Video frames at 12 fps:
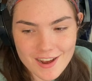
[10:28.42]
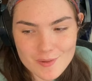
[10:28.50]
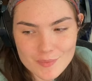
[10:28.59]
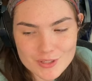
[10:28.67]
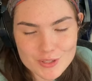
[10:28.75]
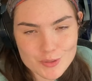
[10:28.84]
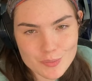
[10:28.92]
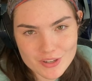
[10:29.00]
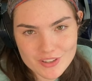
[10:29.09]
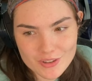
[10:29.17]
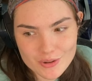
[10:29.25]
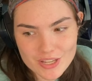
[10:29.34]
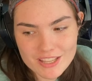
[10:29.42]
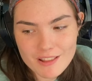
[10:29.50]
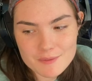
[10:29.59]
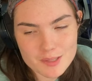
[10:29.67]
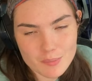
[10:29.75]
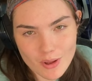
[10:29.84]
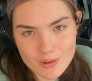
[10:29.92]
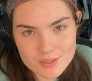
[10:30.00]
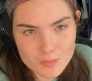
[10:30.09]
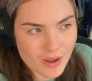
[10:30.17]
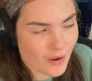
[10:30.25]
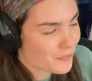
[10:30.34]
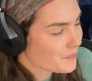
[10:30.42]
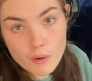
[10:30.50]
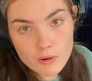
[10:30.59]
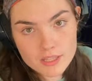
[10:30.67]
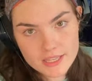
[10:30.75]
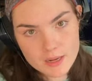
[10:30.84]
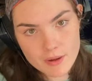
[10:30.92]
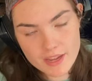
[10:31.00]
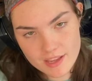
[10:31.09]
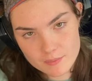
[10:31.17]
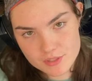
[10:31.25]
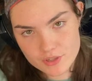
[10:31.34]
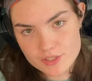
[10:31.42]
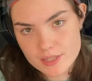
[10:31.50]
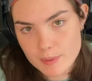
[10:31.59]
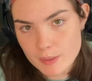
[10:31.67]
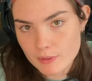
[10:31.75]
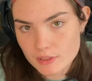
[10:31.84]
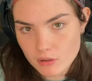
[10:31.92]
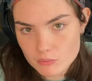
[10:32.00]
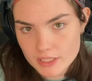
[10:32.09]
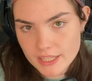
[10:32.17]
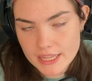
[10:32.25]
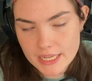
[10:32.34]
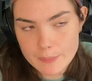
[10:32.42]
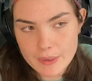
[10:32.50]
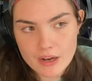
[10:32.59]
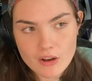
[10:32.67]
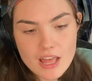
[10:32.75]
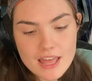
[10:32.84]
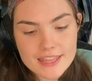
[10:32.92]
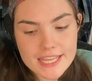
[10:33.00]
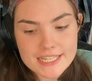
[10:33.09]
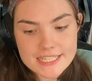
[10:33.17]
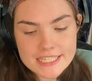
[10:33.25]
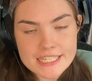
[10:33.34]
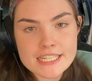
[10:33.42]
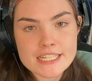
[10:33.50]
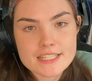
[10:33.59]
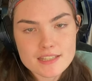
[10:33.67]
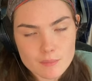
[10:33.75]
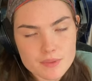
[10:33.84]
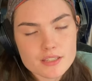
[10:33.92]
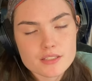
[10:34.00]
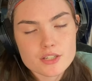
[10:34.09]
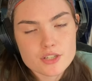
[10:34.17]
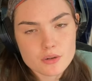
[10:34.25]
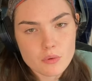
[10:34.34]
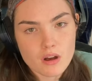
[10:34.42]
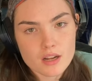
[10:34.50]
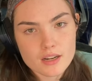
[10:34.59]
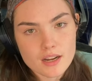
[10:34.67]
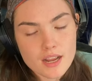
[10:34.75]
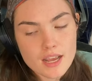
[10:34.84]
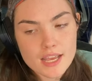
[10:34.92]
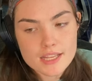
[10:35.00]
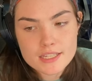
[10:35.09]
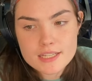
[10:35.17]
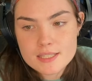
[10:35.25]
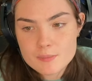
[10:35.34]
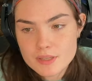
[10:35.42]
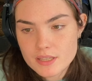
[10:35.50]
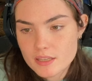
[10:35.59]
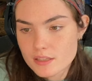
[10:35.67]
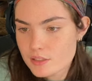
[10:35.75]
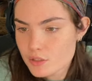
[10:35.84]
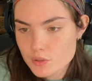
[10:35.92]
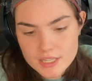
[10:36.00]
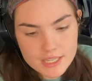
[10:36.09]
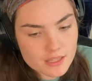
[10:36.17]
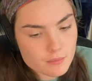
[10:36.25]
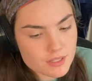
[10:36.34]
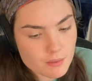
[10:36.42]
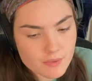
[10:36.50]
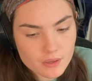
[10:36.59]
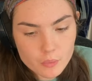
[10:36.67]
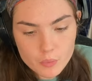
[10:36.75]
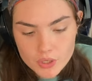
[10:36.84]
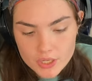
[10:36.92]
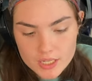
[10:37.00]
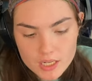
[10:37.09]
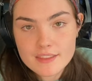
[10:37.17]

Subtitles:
It's super cute. He loves the ball as well. One more thing about hamsters that people don't really think about. They need something to chew on. It needs to be, you can get them something wood.